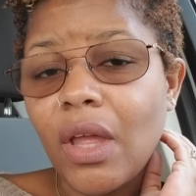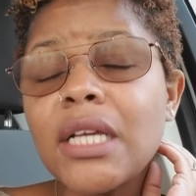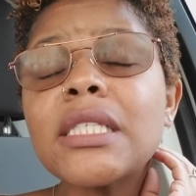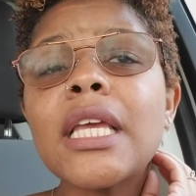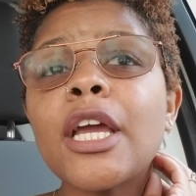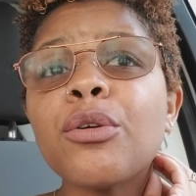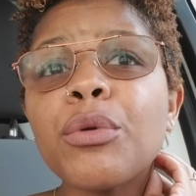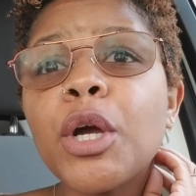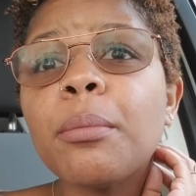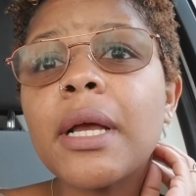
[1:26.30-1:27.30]
It's getting
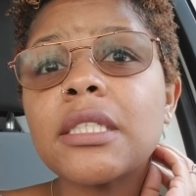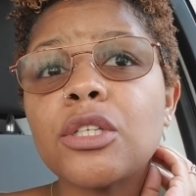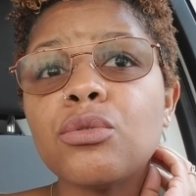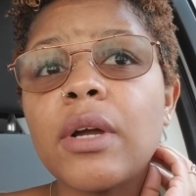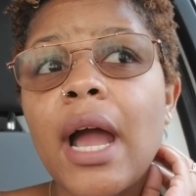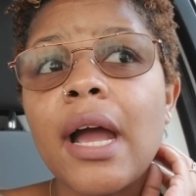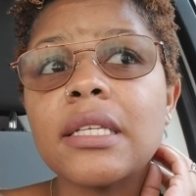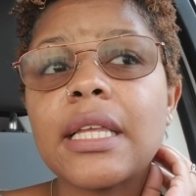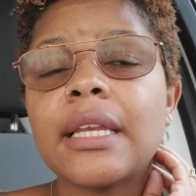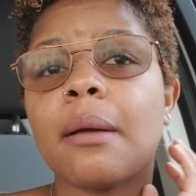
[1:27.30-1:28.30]
real messy, you
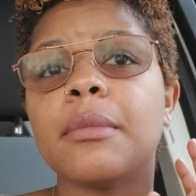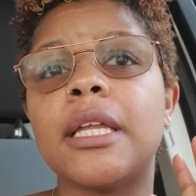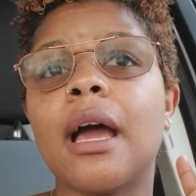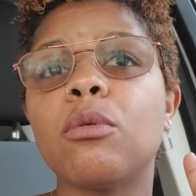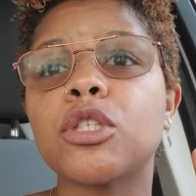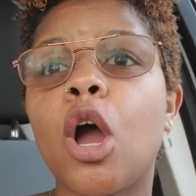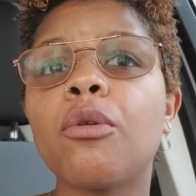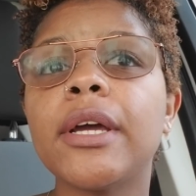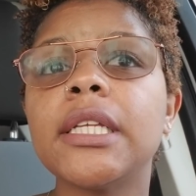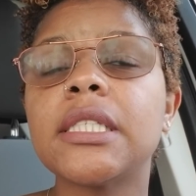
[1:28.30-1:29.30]
guys, and I was
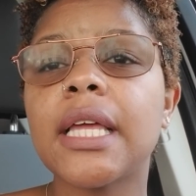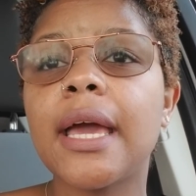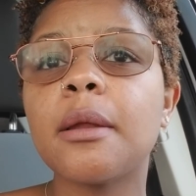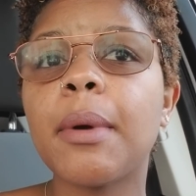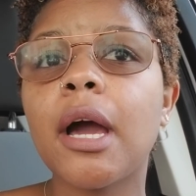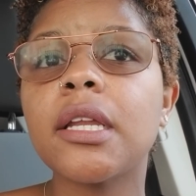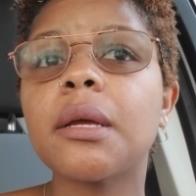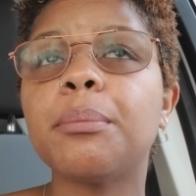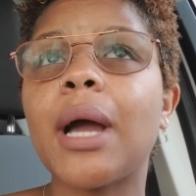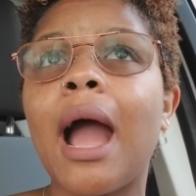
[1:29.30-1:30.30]
already sad about it,
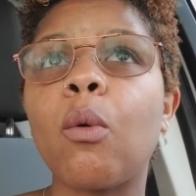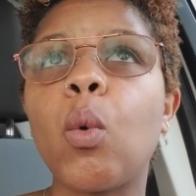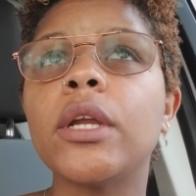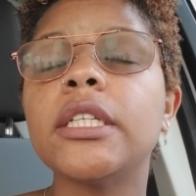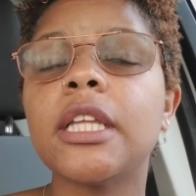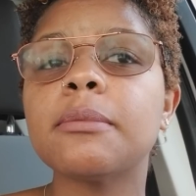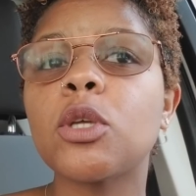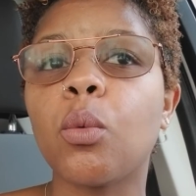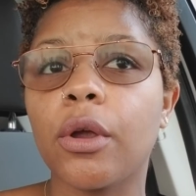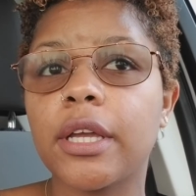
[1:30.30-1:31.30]
but I wanted them
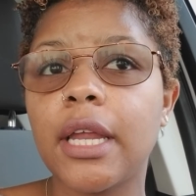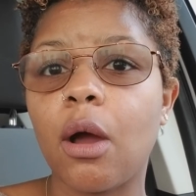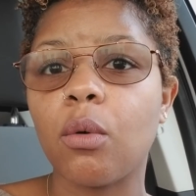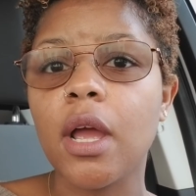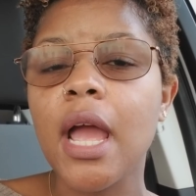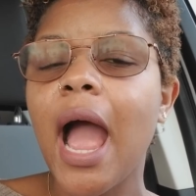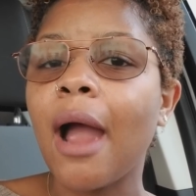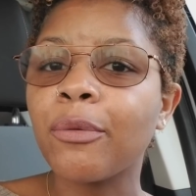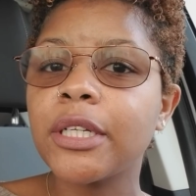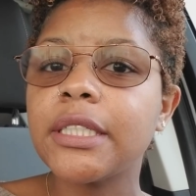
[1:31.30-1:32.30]
to work it out.
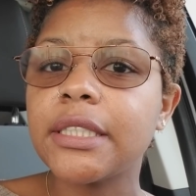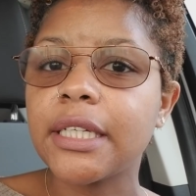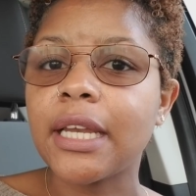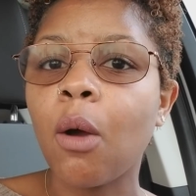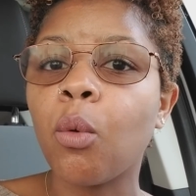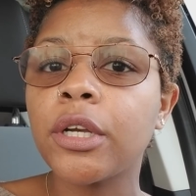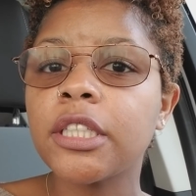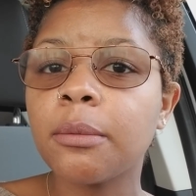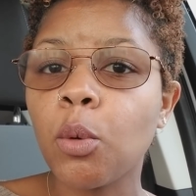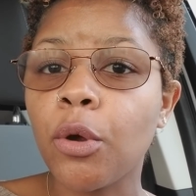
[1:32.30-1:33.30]
I really did. I wanted
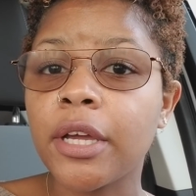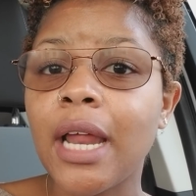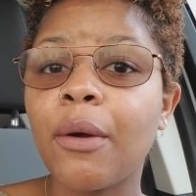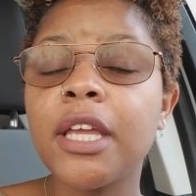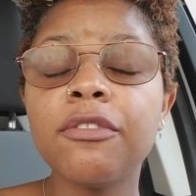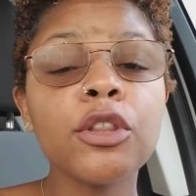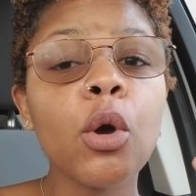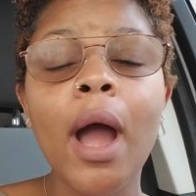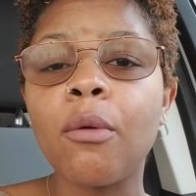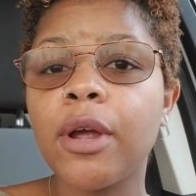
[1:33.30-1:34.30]
them to work it out, even
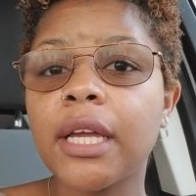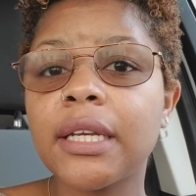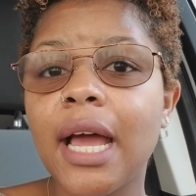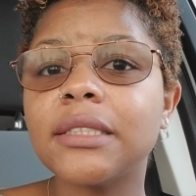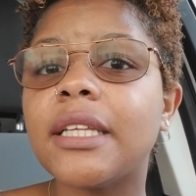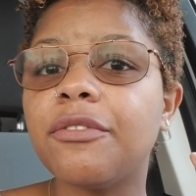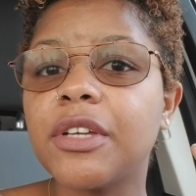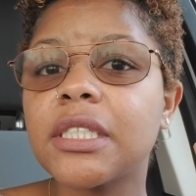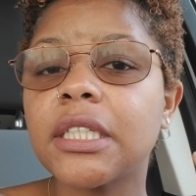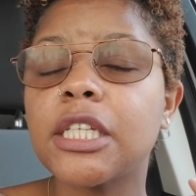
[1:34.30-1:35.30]
though I recognize that
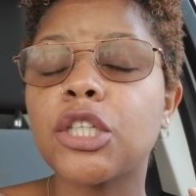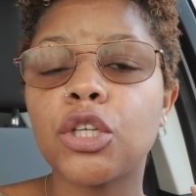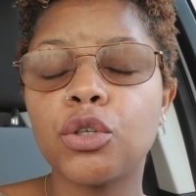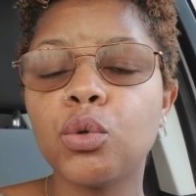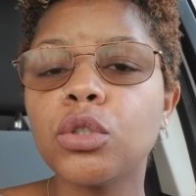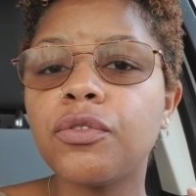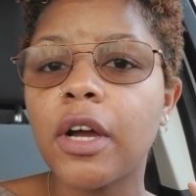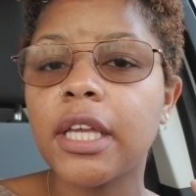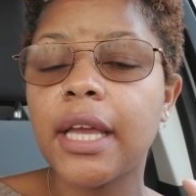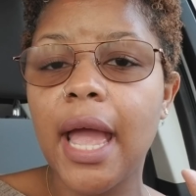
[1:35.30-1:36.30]
Vincent is a huge
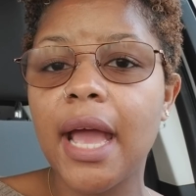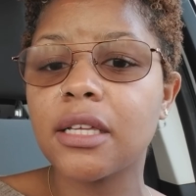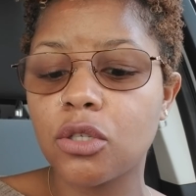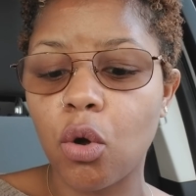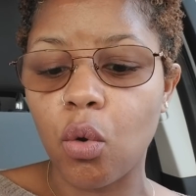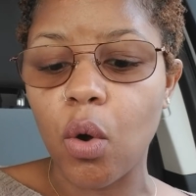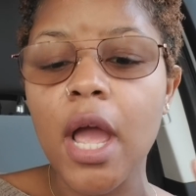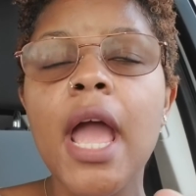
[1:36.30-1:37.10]
fucking asshole